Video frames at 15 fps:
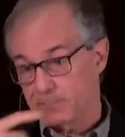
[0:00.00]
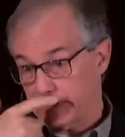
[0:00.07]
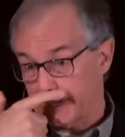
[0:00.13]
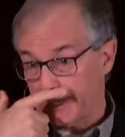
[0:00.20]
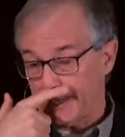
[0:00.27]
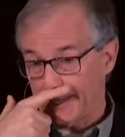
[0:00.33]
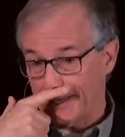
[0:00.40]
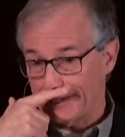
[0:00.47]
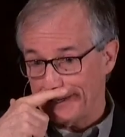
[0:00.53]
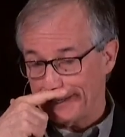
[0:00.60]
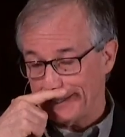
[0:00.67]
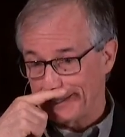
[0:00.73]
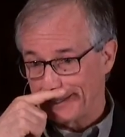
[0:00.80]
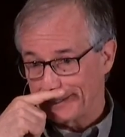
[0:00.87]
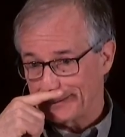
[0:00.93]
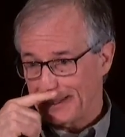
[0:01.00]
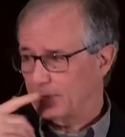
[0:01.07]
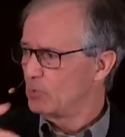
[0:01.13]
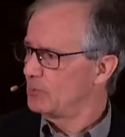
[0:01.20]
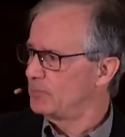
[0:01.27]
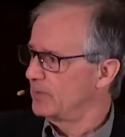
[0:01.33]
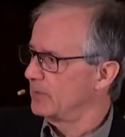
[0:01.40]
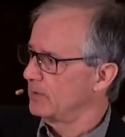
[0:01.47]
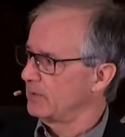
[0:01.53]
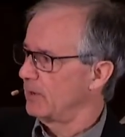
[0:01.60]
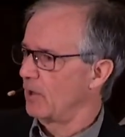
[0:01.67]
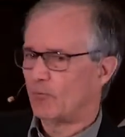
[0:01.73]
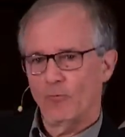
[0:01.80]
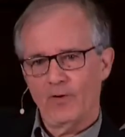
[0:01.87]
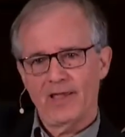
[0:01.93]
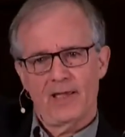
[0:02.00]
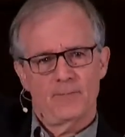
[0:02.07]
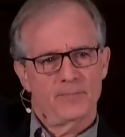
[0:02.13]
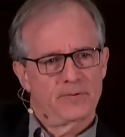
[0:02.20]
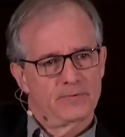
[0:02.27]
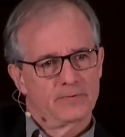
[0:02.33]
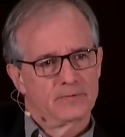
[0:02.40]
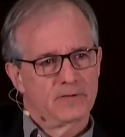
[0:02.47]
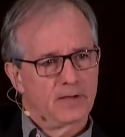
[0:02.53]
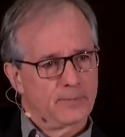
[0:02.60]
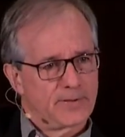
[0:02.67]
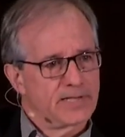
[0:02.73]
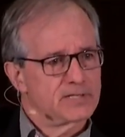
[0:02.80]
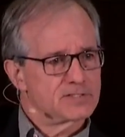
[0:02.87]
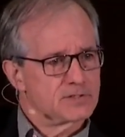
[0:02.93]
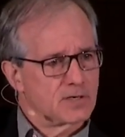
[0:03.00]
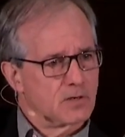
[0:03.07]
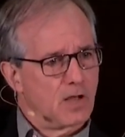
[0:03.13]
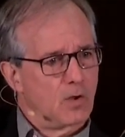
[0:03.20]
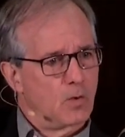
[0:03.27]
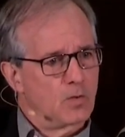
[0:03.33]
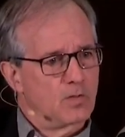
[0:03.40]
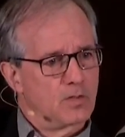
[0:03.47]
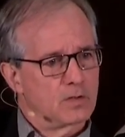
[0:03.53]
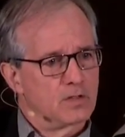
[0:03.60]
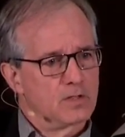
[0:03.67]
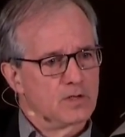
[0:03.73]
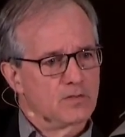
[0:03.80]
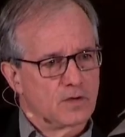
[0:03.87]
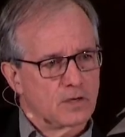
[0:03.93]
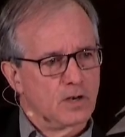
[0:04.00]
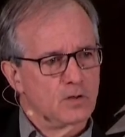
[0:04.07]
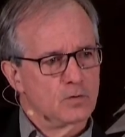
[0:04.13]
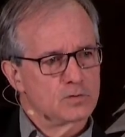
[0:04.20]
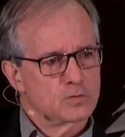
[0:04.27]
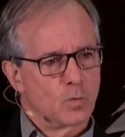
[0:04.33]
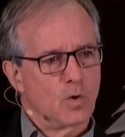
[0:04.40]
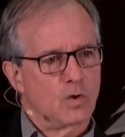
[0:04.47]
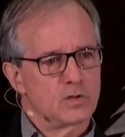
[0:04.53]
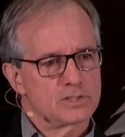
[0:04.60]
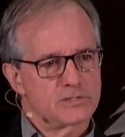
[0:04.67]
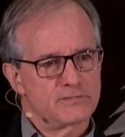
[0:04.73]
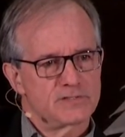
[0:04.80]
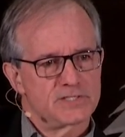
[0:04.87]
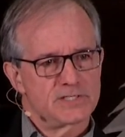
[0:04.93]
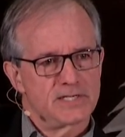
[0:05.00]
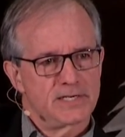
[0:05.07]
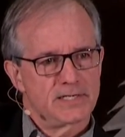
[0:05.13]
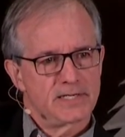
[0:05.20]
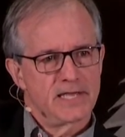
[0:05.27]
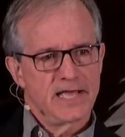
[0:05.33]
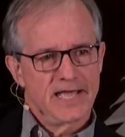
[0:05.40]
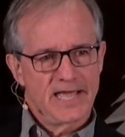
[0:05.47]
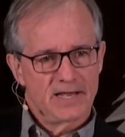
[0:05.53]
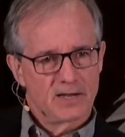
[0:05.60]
had begun, they would build a ramp up against the closed walls of the city.